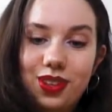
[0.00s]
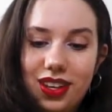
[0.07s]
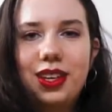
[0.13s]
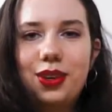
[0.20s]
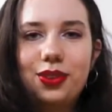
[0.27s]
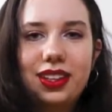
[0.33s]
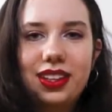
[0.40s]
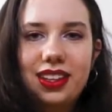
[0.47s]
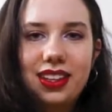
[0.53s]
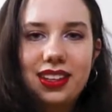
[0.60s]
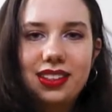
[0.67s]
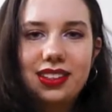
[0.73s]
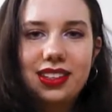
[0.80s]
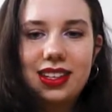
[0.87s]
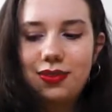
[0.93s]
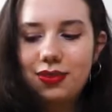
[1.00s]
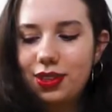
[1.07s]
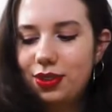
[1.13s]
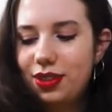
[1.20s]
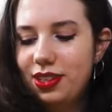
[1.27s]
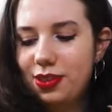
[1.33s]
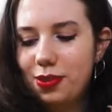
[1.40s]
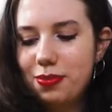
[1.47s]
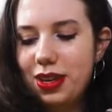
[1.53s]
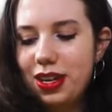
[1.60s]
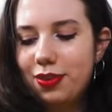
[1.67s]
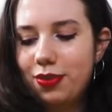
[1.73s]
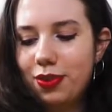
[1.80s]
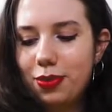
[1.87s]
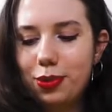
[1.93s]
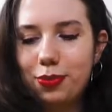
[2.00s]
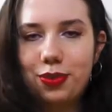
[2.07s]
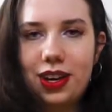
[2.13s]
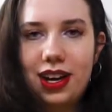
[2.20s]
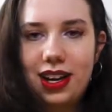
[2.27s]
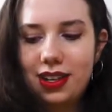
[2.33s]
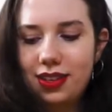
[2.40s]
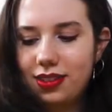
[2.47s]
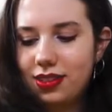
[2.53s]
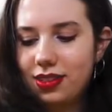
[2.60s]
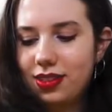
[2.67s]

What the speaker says: The only thing is, even though these are made from a brand,